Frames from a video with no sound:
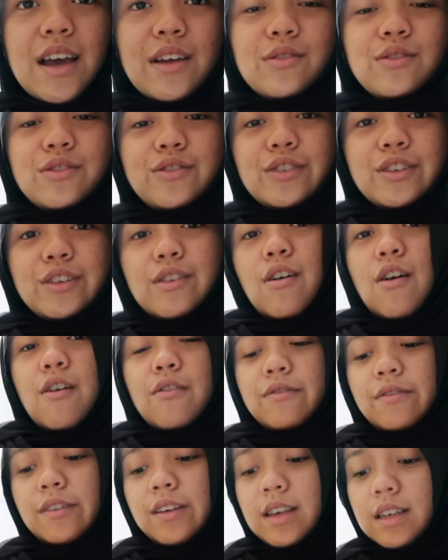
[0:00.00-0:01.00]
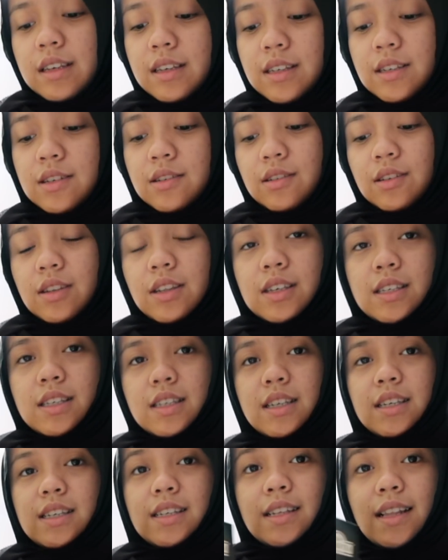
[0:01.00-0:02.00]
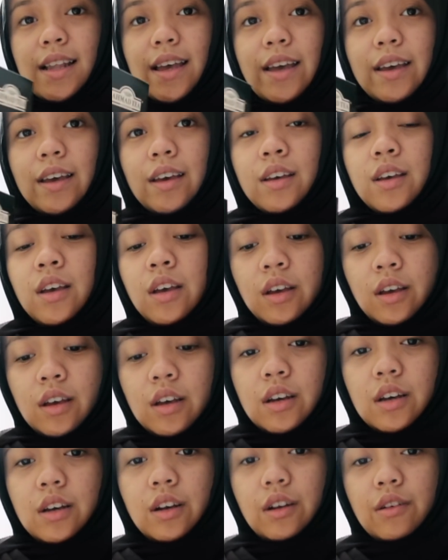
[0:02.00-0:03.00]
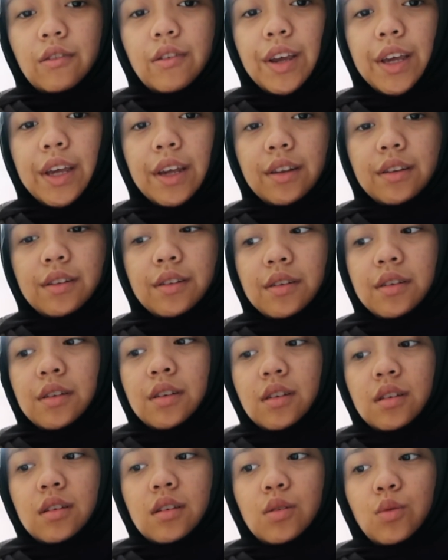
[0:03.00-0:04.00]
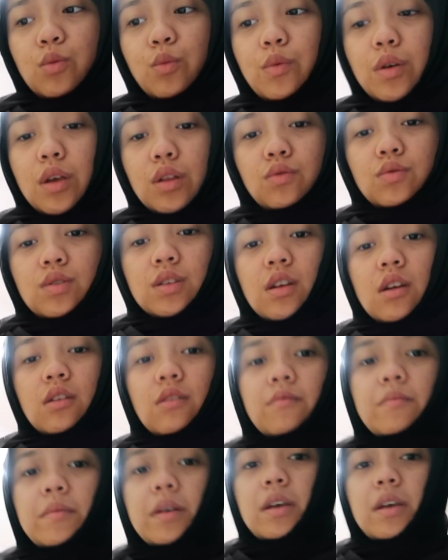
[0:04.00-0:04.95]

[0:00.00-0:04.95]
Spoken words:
I don't drink coffee. So this is like a great way to start off